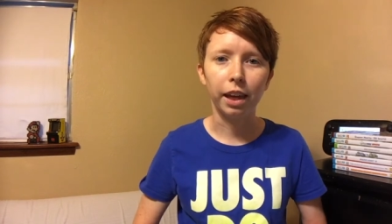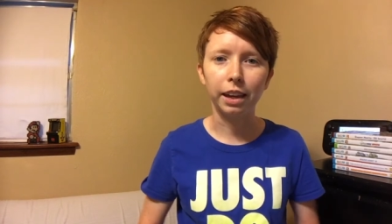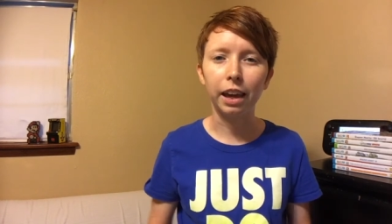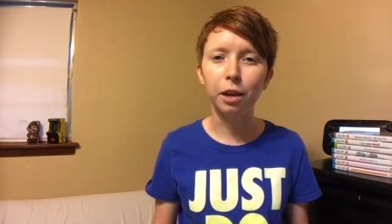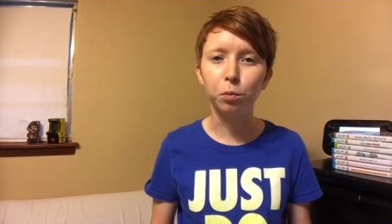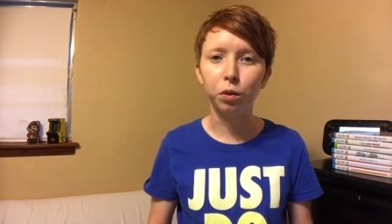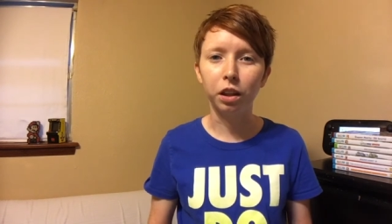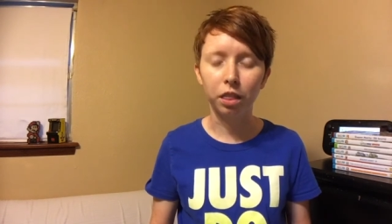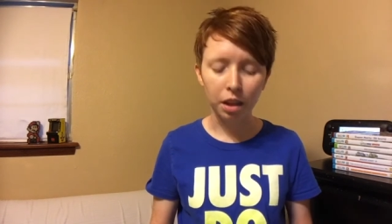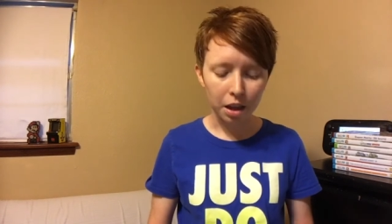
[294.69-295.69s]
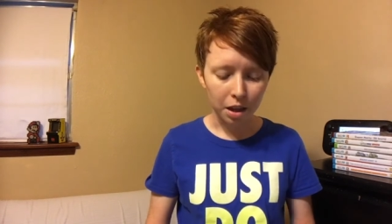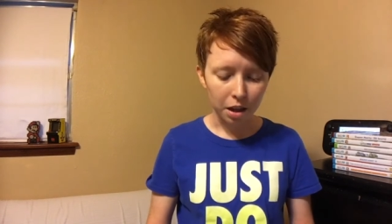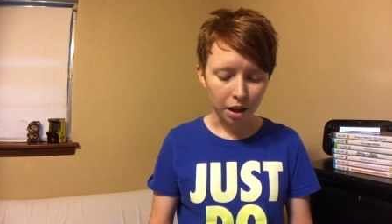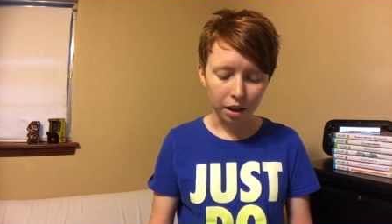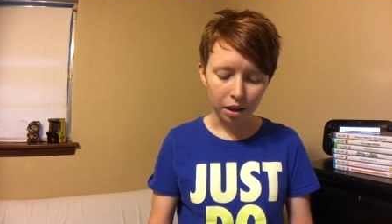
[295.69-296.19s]
that came with
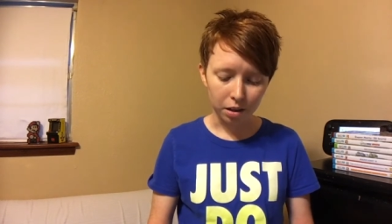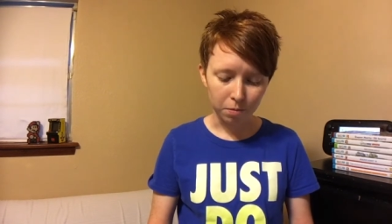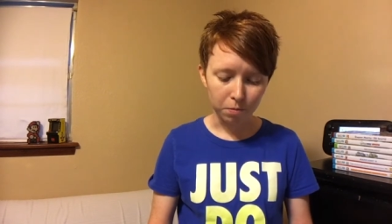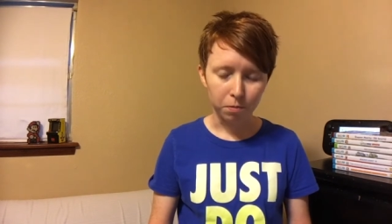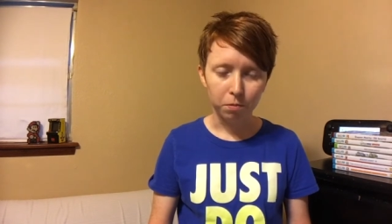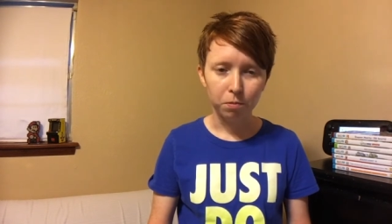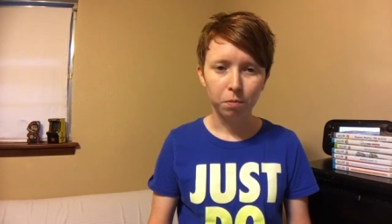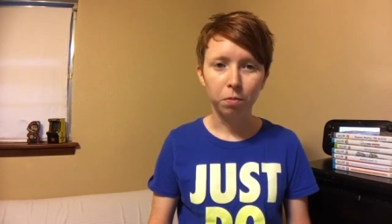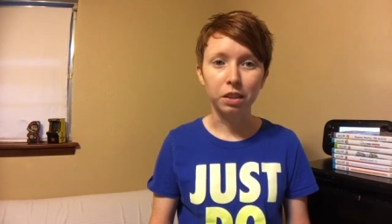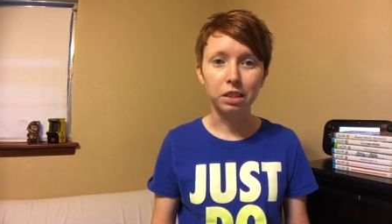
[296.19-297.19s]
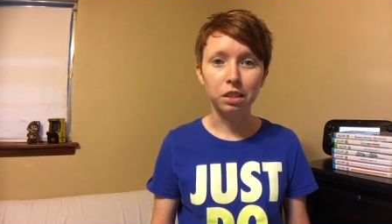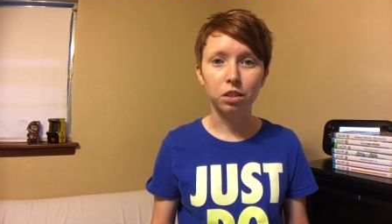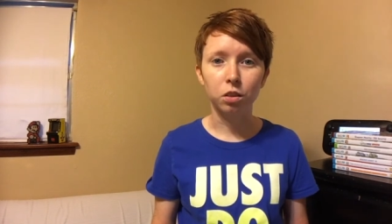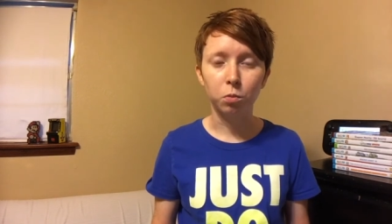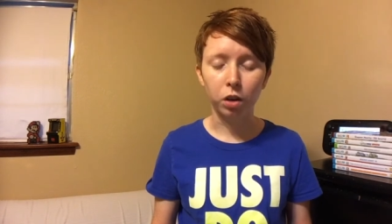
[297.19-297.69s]
um, the
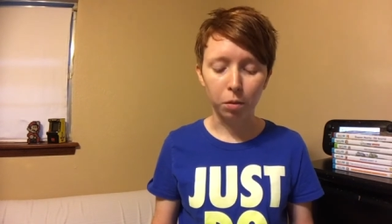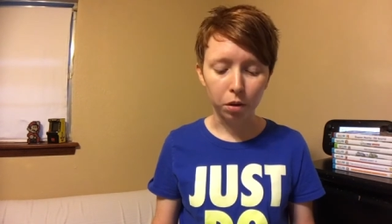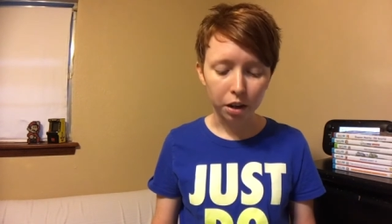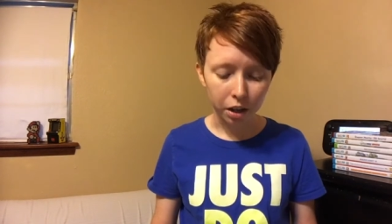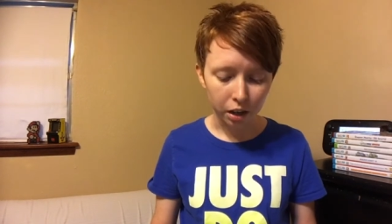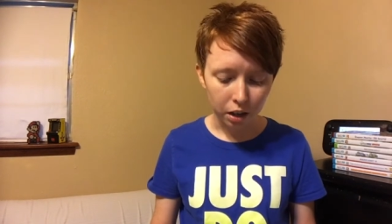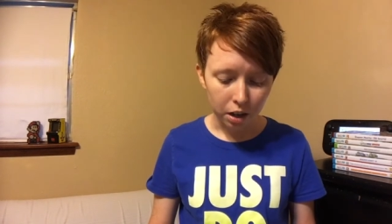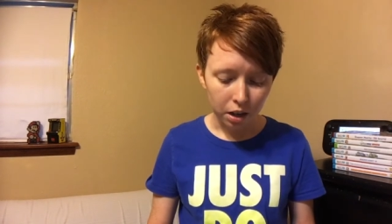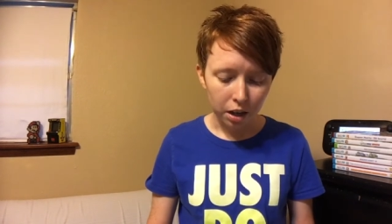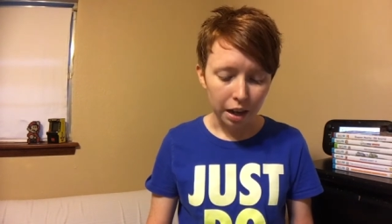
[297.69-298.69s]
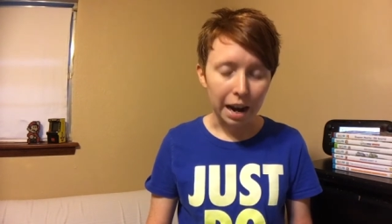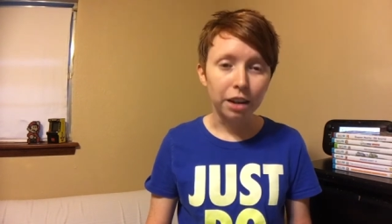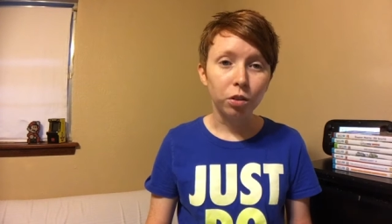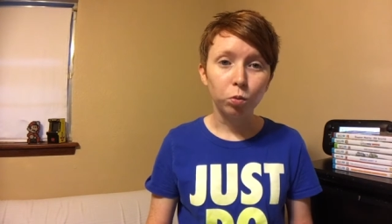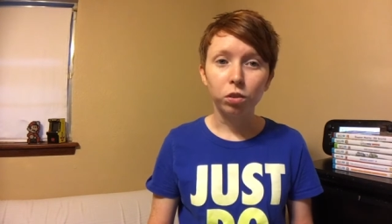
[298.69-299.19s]
system when I bought it, and I
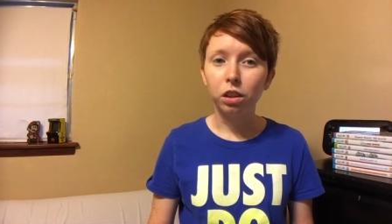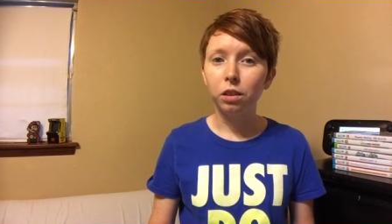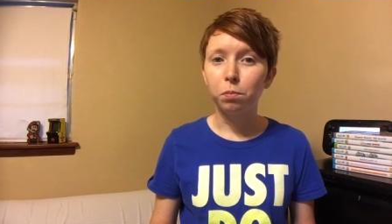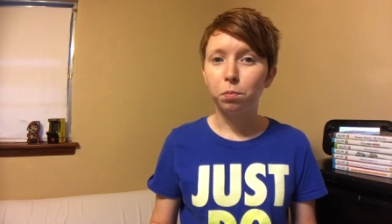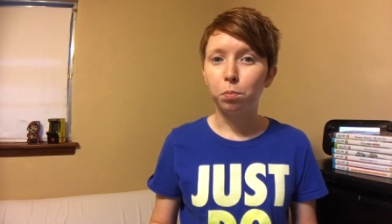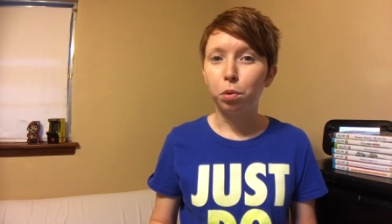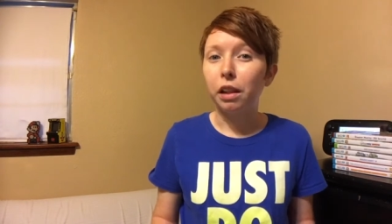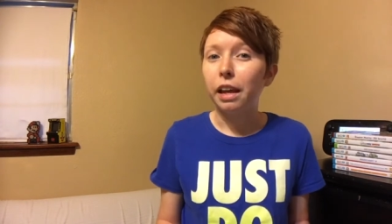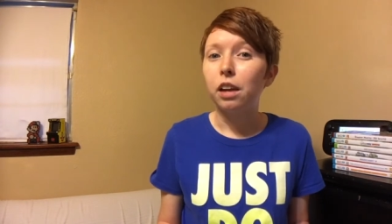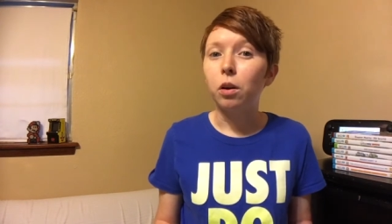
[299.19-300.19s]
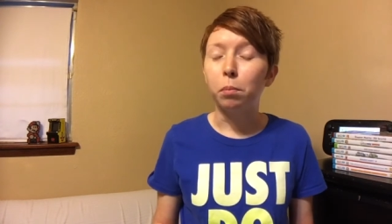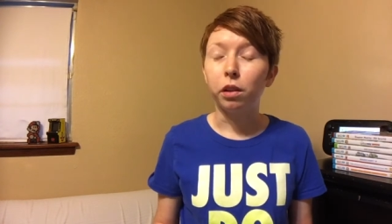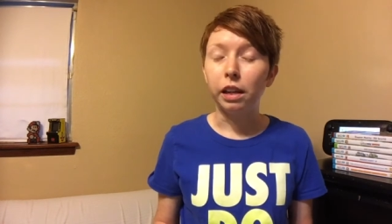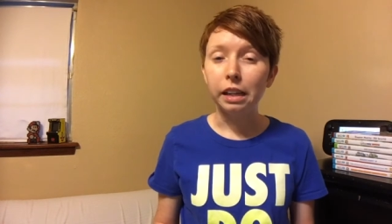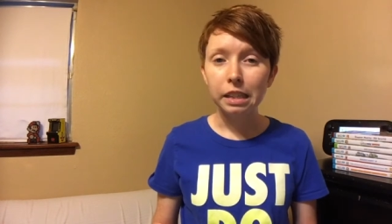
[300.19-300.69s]
don't really plan on
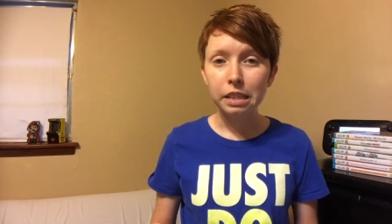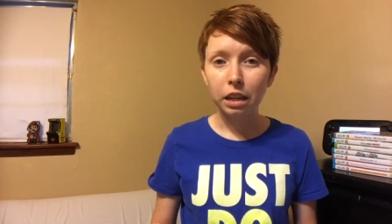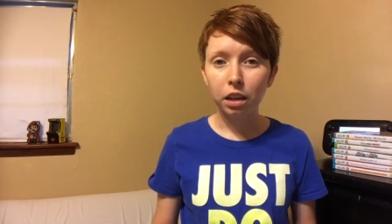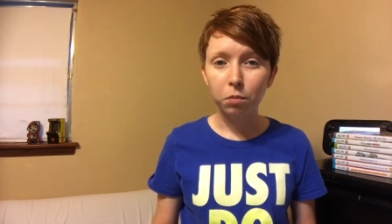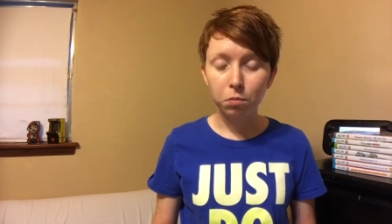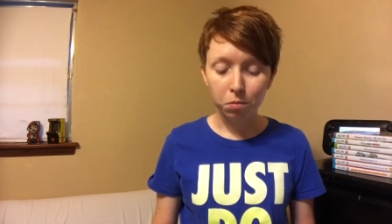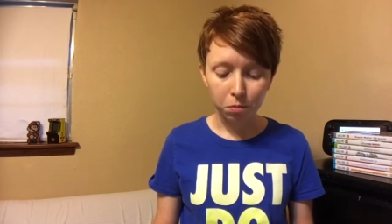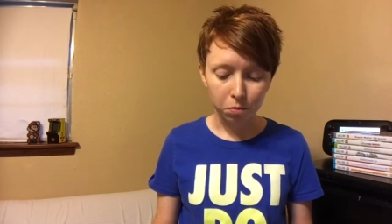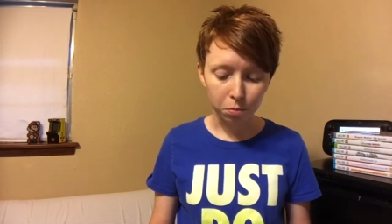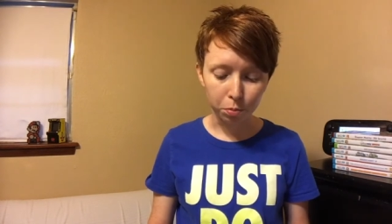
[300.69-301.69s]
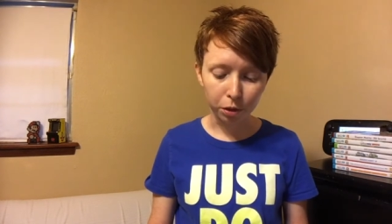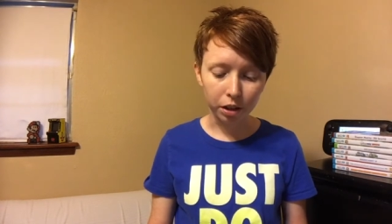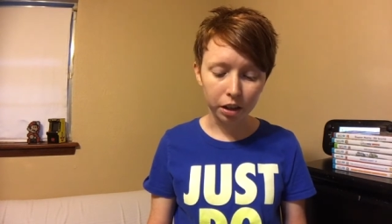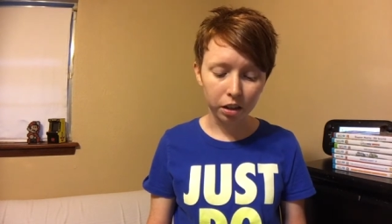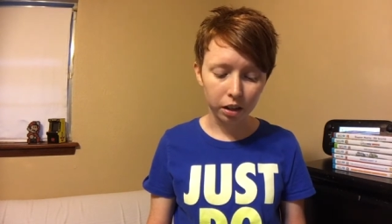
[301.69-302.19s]
playing this game,
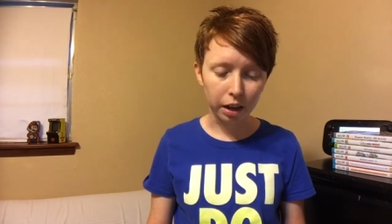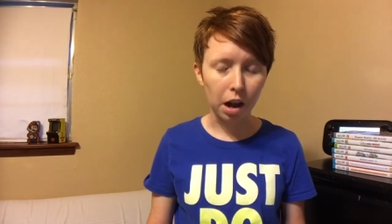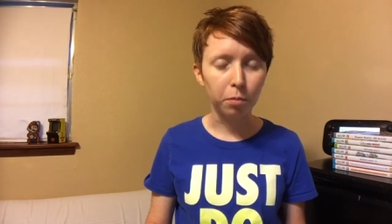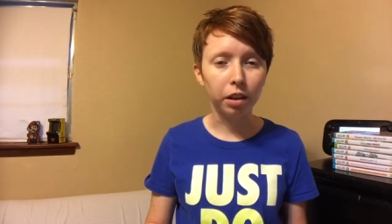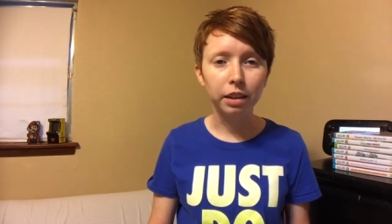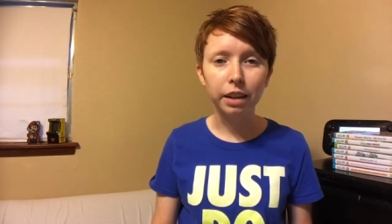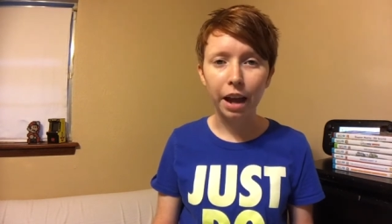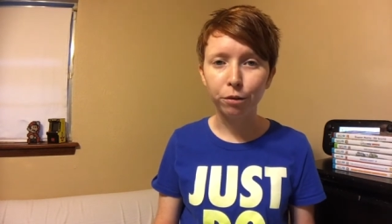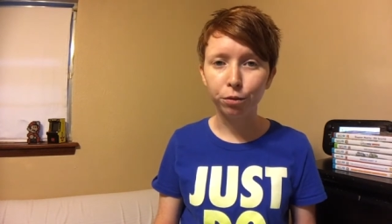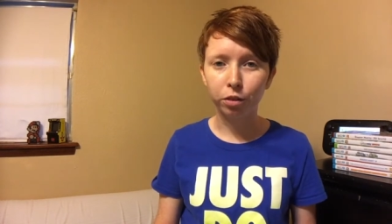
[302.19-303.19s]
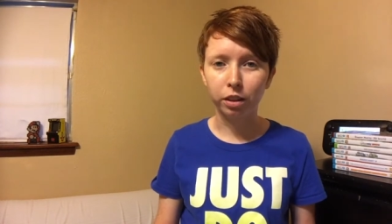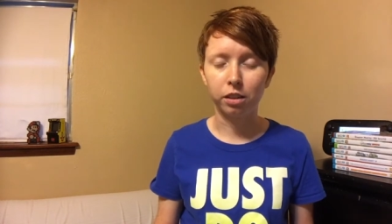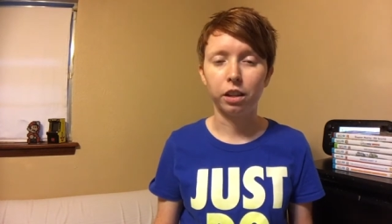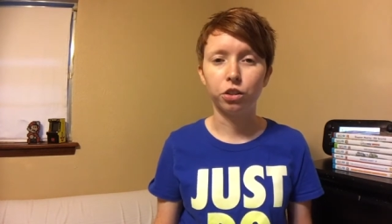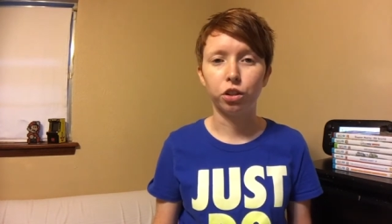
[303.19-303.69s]
but I'm glad to have it for the
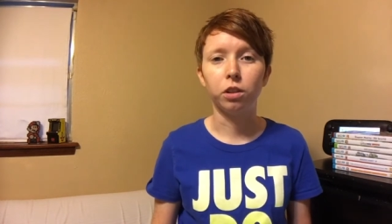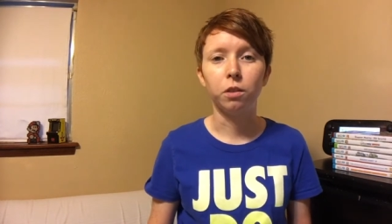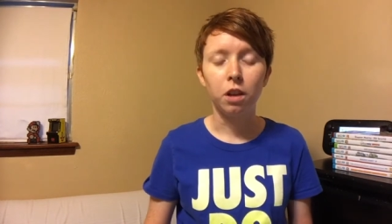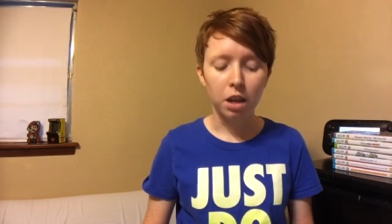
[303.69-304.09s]
collection,